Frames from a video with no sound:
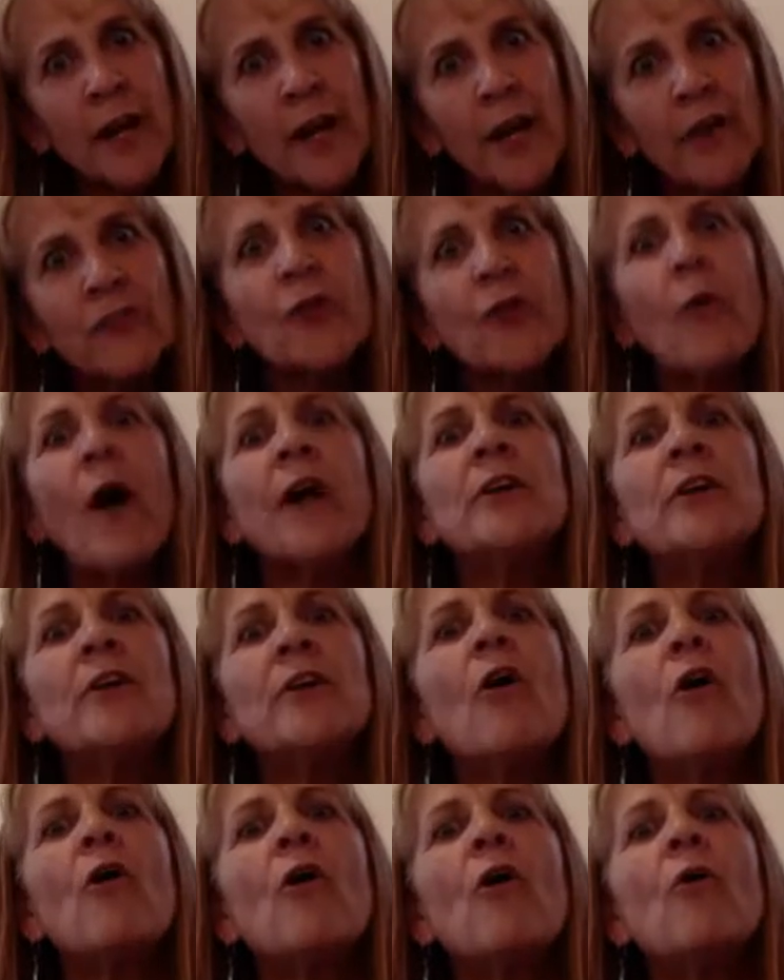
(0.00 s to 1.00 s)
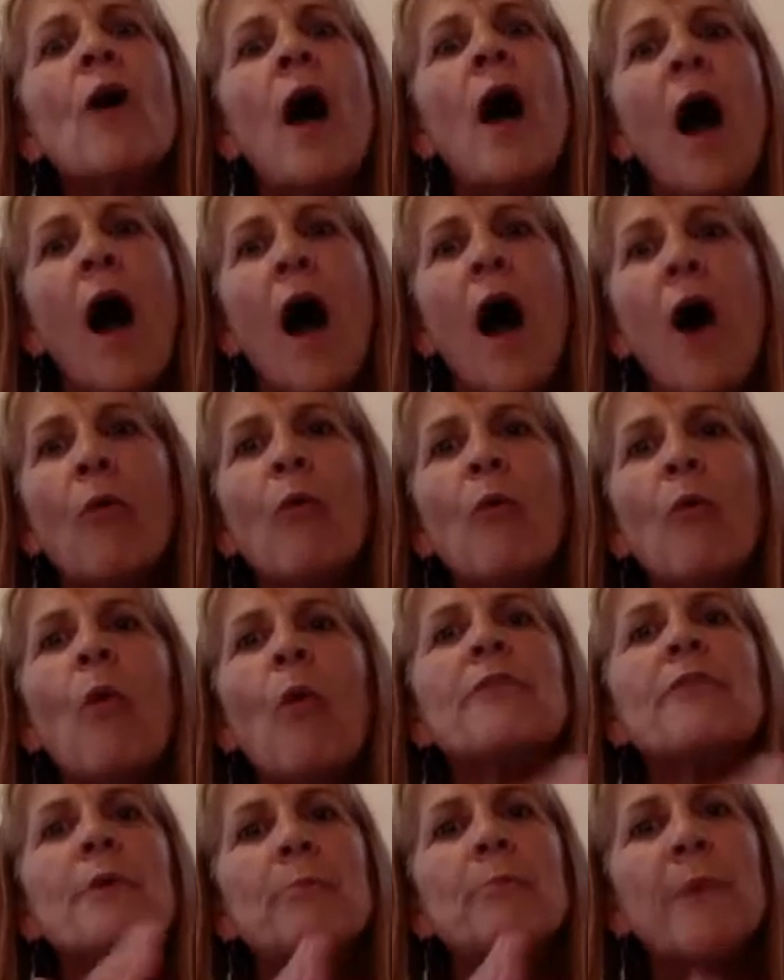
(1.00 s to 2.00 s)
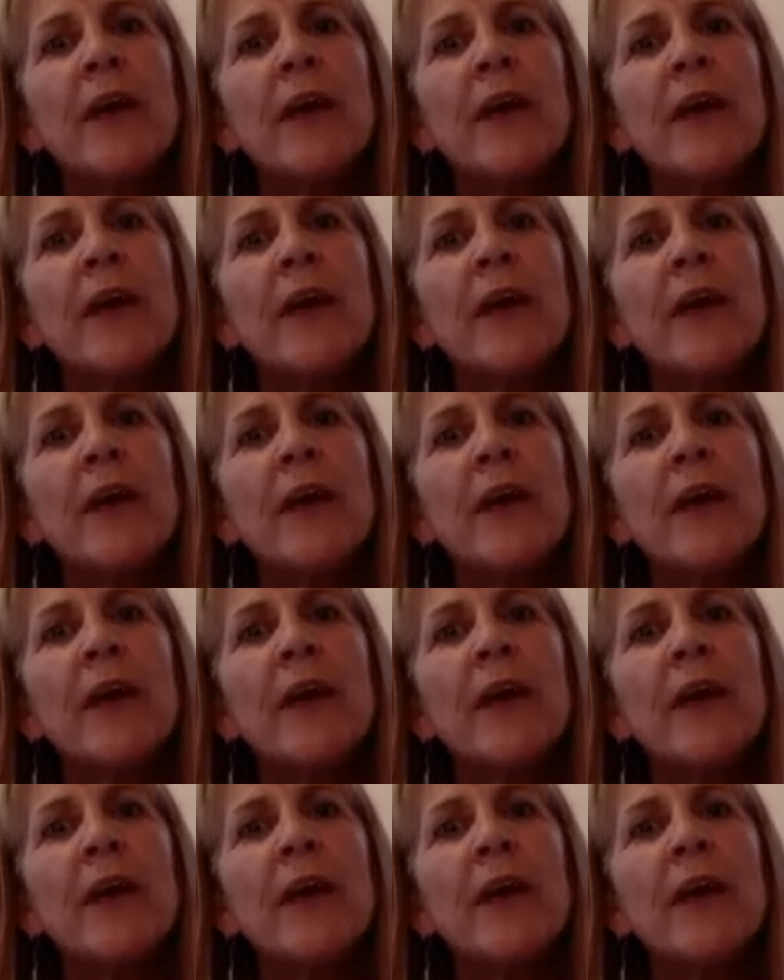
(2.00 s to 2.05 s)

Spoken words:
So I know what the